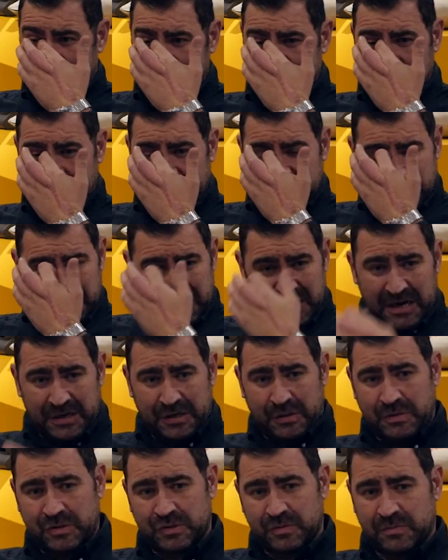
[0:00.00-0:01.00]
for a bit and started
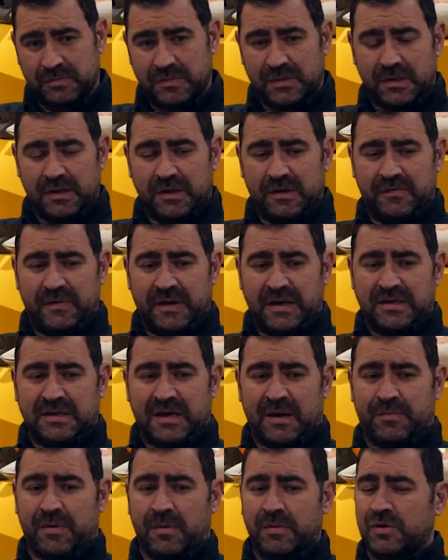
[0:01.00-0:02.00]
doing some things
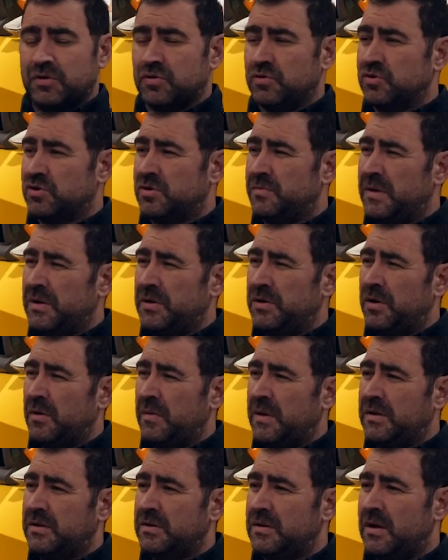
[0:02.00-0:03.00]
that I probably shouldn't have been
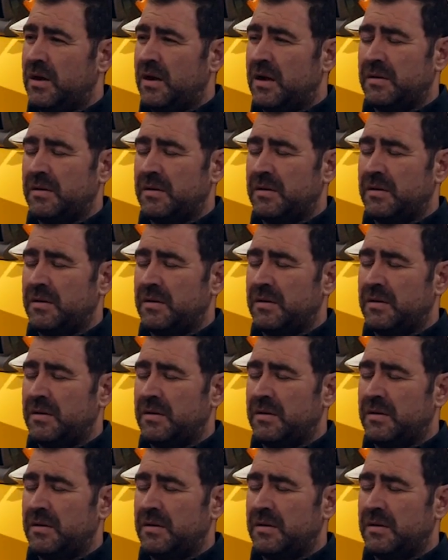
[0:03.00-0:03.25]
doing.